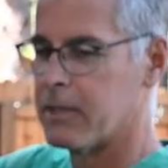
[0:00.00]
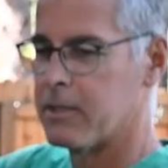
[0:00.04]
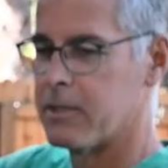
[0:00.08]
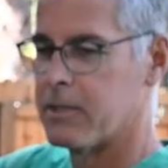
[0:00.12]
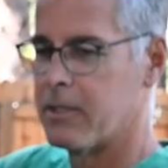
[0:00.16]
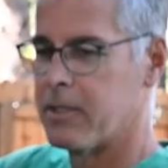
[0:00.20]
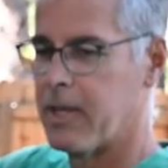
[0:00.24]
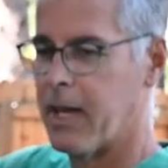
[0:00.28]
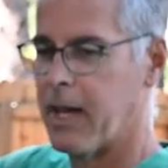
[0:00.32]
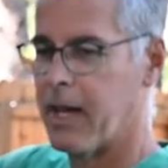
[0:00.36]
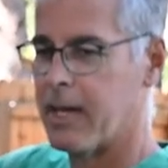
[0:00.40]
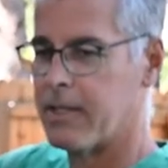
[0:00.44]

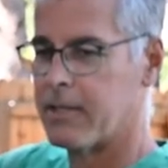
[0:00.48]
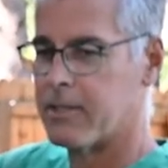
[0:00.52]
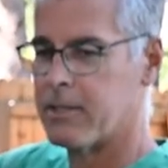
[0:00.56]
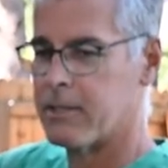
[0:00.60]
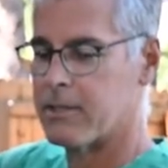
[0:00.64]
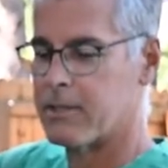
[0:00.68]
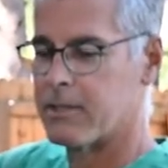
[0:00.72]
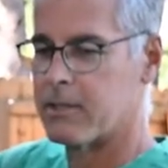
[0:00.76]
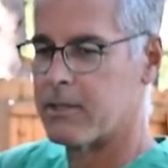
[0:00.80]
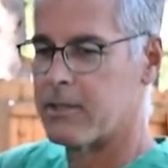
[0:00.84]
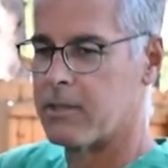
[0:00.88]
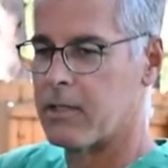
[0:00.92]
to not
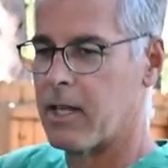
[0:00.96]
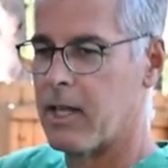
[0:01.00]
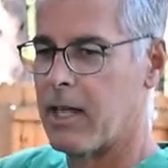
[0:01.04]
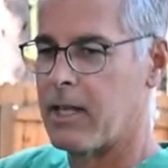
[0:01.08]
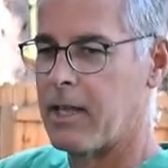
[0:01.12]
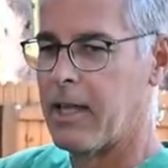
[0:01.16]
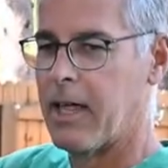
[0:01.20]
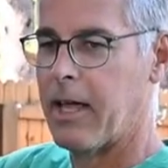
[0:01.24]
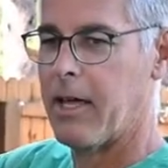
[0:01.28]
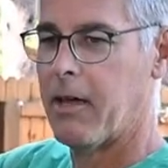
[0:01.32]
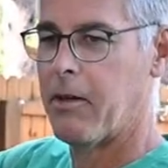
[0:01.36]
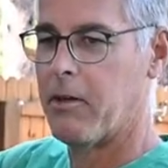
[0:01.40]

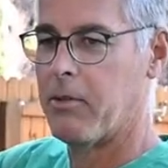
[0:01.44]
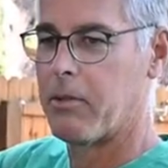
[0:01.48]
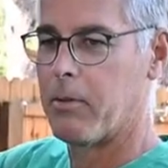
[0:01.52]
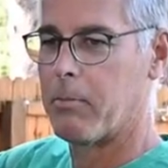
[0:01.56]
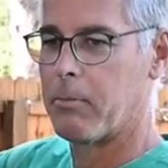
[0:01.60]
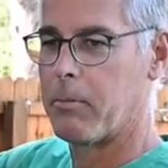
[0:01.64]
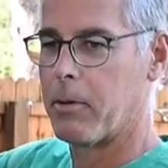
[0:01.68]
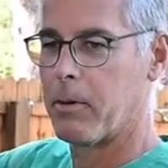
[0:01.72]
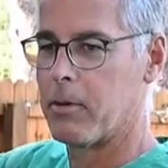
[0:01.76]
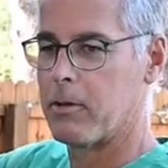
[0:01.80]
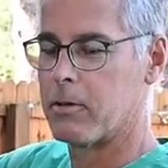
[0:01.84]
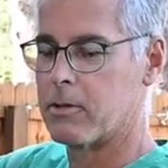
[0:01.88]
allow the
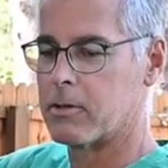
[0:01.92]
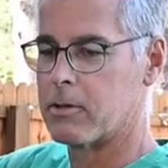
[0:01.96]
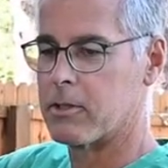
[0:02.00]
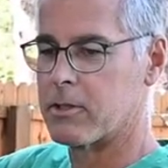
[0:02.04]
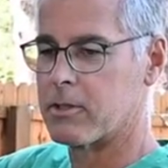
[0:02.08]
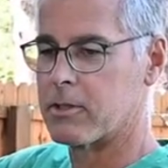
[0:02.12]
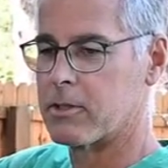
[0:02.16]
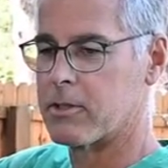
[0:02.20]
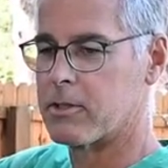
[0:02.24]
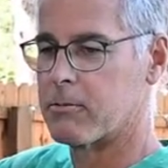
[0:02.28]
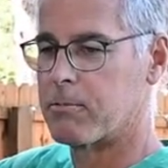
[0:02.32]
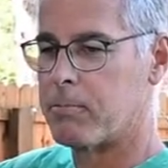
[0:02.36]
boat
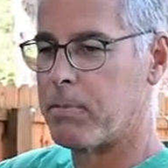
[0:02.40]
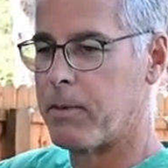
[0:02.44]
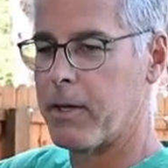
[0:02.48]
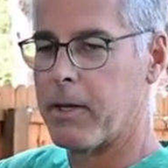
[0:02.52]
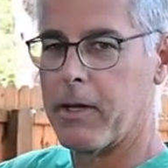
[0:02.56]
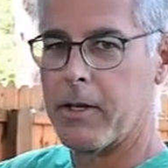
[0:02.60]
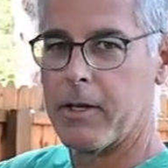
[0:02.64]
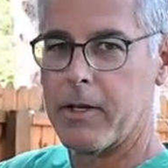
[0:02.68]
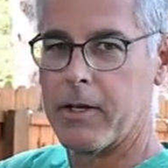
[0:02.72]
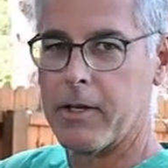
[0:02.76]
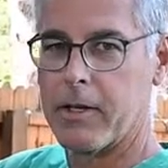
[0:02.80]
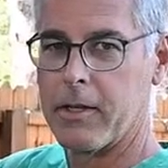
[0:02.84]
to
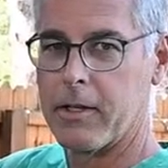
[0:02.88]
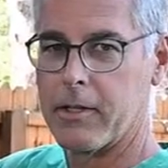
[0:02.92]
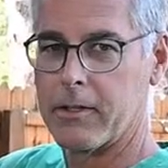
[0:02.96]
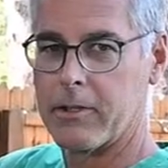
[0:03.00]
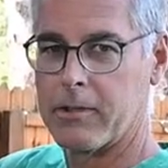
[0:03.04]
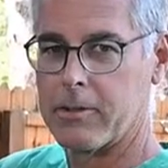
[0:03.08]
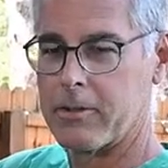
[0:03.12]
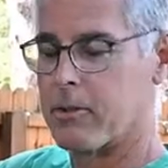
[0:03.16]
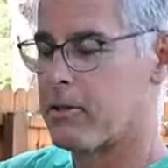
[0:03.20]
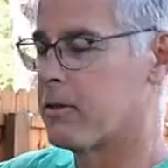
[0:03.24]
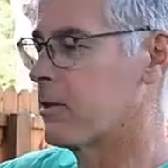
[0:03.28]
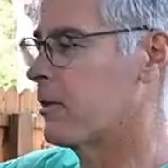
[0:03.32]
spin in a
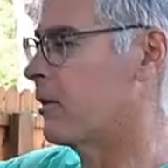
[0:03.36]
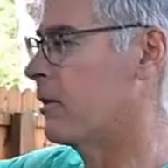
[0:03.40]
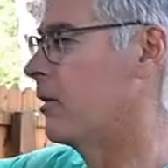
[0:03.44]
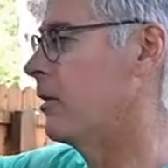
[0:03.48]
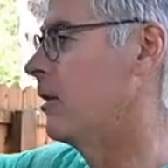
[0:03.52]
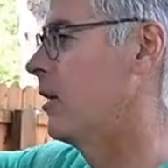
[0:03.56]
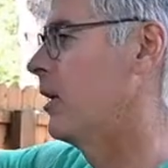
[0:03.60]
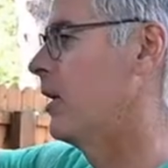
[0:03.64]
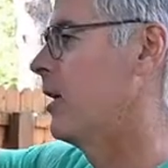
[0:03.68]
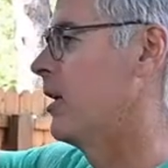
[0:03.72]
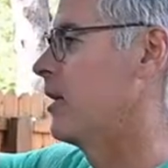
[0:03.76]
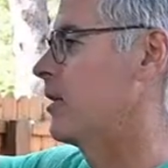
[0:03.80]

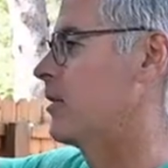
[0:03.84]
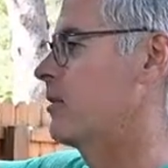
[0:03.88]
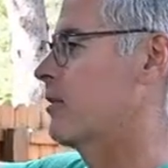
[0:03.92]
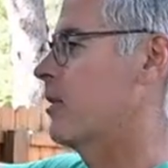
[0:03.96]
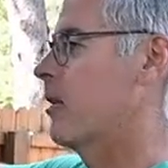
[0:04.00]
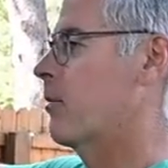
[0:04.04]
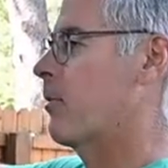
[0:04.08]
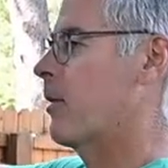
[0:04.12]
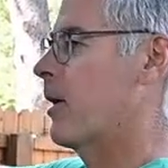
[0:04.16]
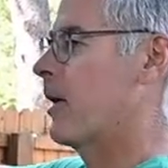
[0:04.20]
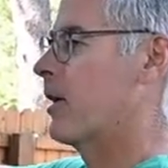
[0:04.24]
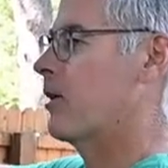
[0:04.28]
circle.
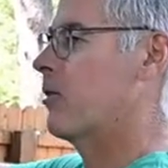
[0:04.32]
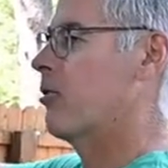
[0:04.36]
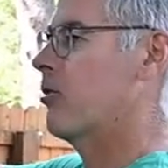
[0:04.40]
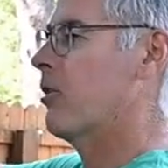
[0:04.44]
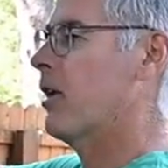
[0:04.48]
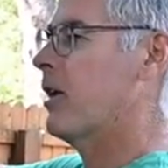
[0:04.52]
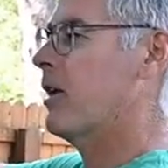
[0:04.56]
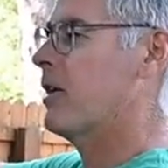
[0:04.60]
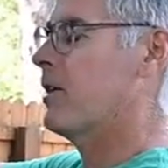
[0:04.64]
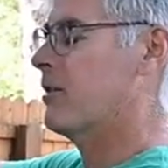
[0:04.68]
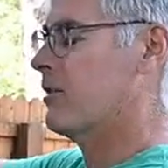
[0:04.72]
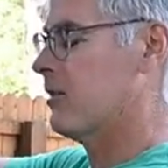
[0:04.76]
So by
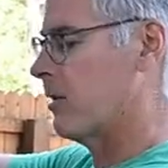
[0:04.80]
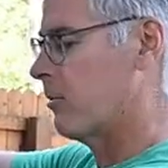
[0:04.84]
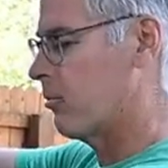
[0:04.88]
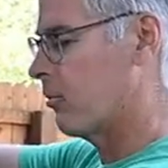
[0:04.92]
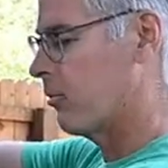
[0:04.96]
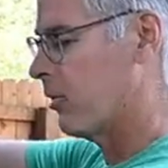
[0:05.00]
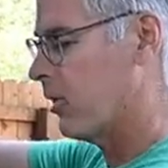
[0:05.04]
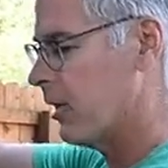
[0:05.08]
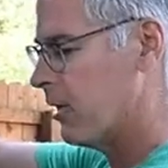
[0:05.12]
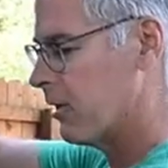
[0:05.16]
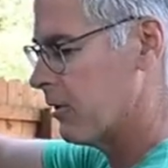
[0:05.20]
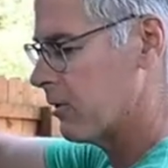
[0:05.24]
creating some
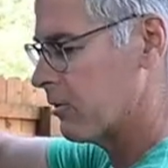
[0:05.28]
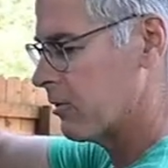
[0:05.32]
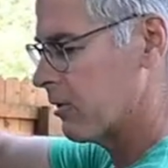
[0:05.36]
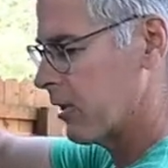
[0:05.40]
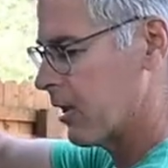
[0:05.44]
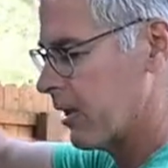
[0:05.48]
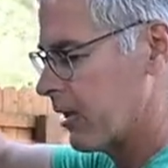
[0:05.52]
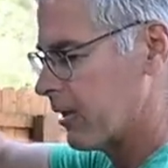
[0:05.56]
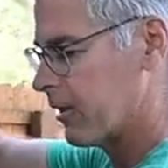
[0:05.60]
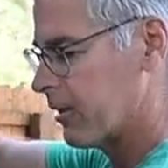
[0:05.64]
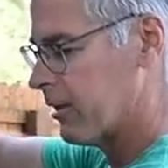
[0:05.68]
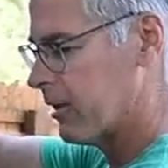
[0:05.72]
rudders
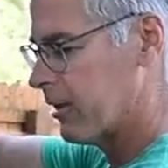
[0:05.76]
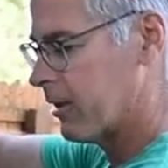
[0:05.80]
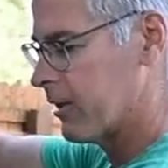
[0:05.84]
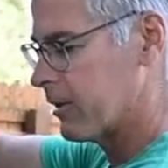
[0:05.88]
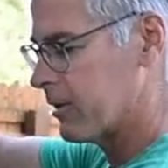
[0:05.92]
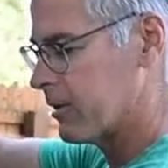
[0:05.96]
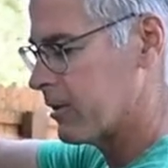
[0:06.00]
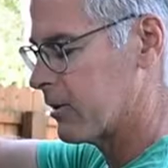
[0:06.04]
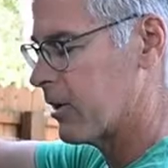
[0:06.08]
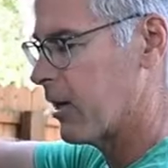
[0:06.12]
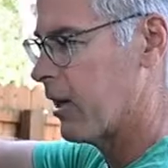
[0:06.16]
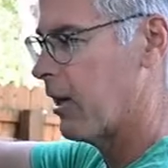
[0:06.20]
like
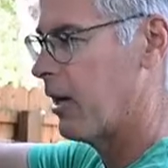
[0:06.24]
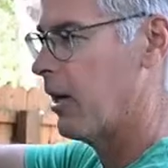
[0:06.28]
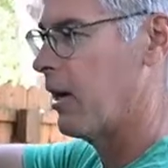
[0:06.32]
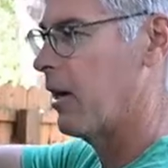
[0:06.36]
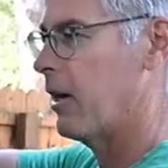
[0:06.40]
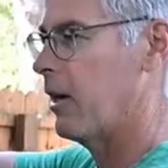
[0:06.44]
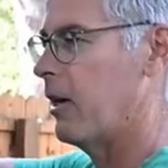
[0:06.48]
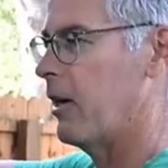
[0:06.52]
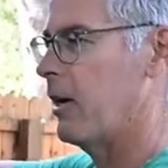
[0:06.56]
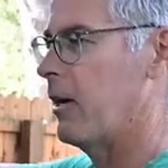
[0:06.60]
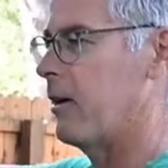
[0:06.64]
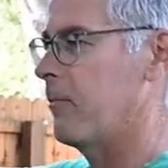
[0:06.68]
this,
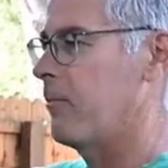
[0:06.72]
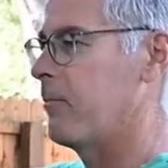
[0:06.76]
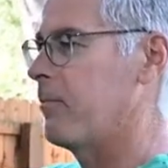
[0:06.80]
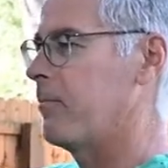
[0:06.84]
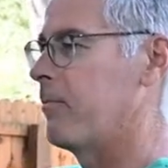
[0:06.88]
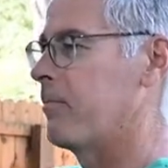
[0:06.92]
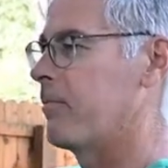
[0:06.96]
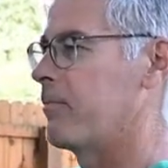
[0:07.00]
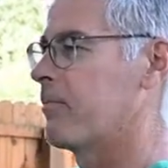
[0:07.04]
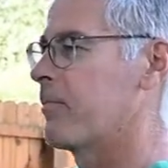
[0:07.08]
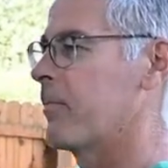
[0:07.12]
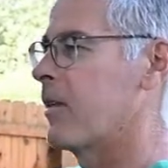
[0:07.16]
um,
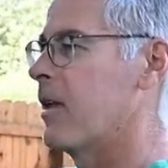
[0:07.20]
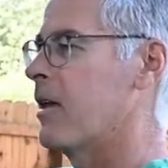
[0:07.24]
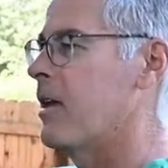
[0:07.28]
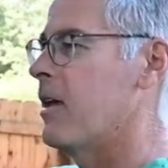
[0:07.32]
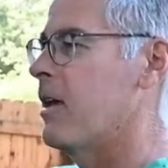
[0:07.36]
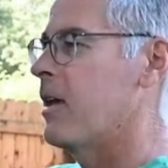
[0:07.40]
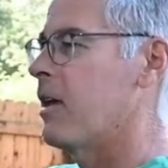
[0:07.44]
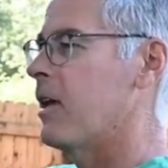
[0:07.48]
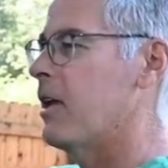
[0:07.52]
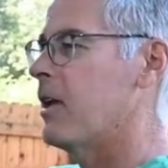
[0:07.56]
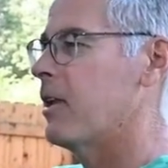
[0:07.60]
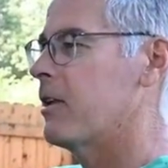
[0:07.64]

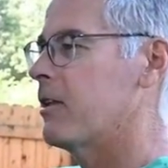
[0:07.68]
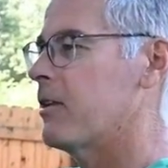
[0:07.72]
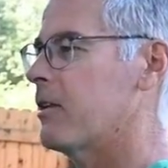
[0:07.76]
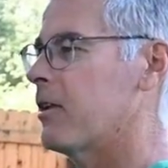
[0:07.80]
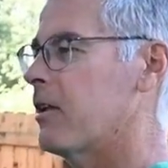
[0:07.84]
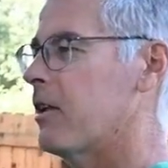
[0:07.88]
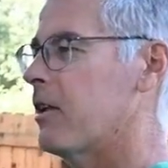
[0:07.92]
it